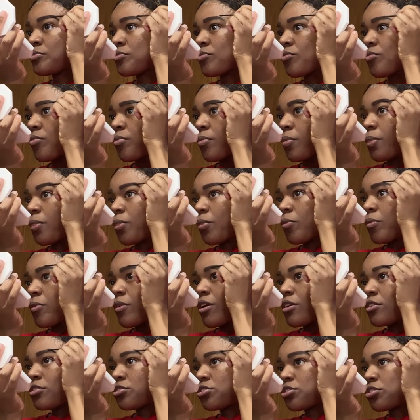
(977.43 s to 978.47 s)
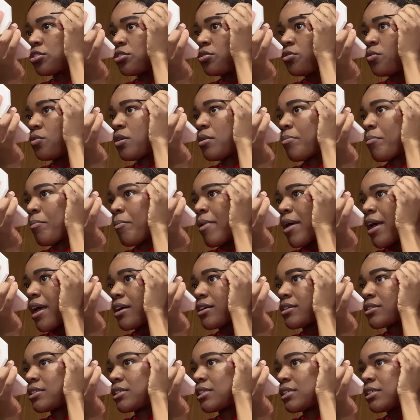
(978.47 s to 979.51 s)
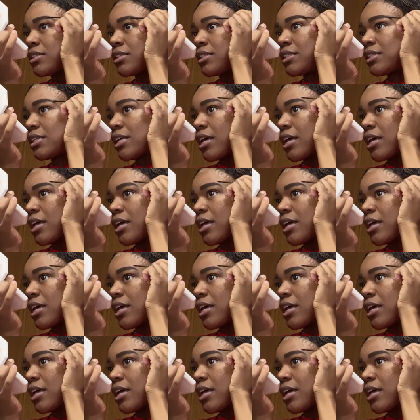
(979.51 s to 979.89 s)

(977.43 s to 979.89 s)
she going back today.